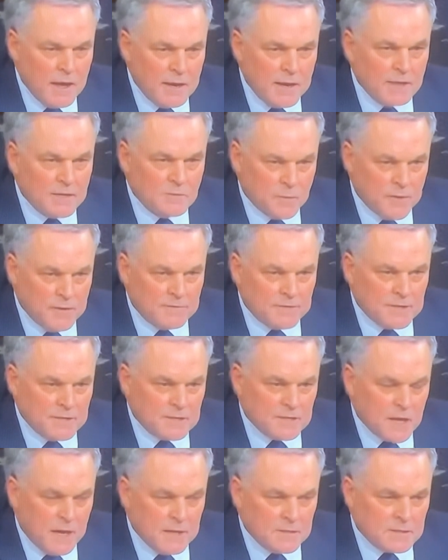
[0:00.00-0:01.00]
And as we've
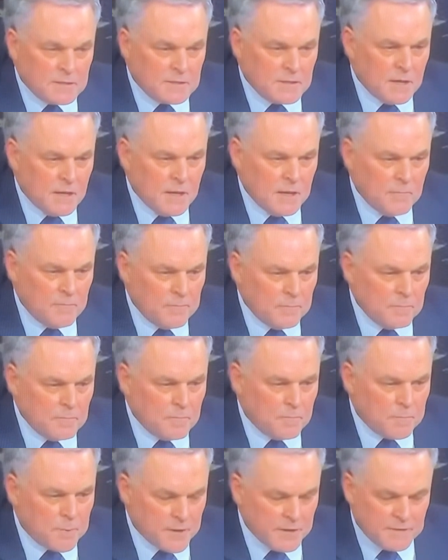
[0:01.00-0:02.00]
discussed um,
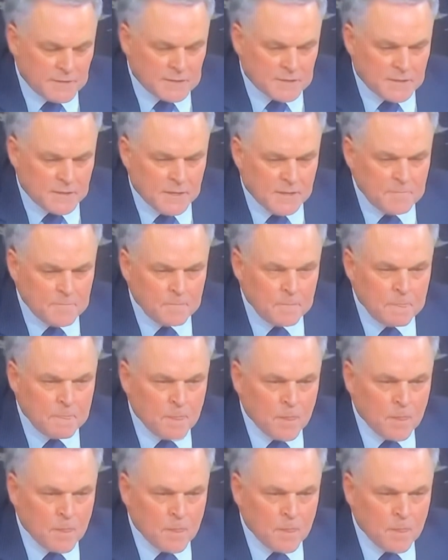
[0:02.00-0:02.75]
previously,